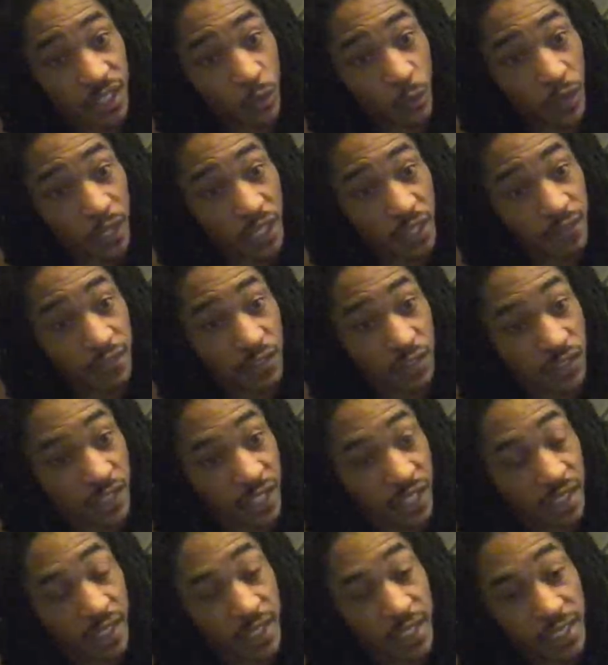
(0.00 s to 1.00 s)
ready to
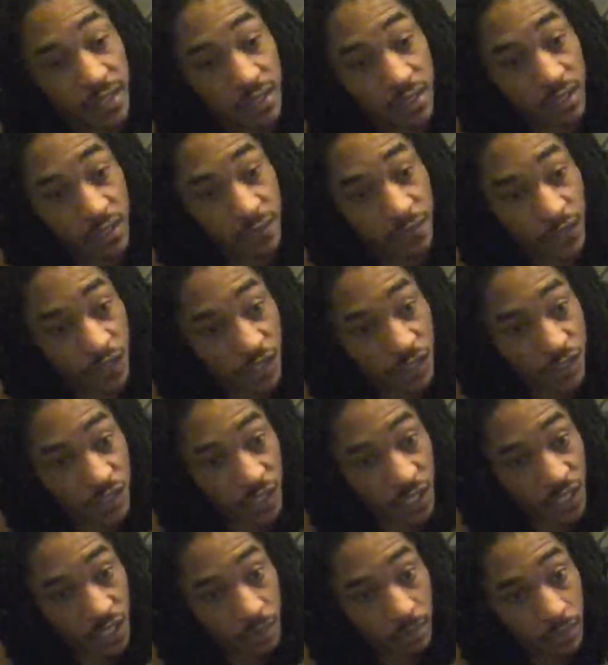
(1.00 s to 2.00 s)
take down the first
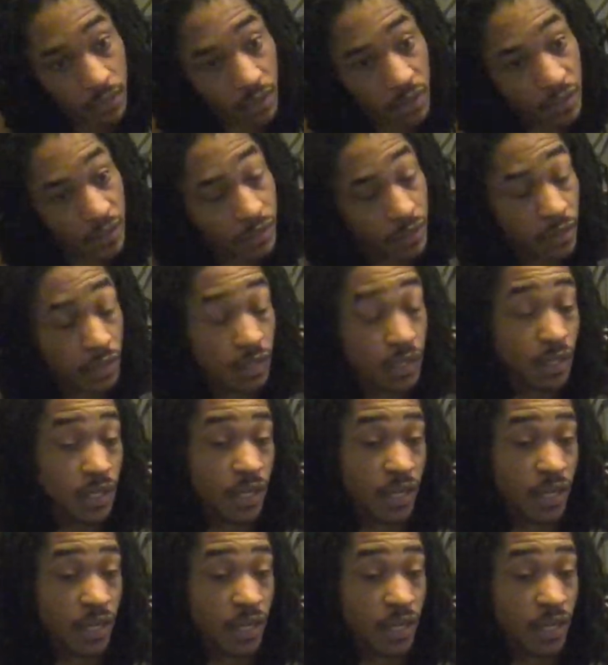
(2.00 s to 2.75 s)
sonic barrier.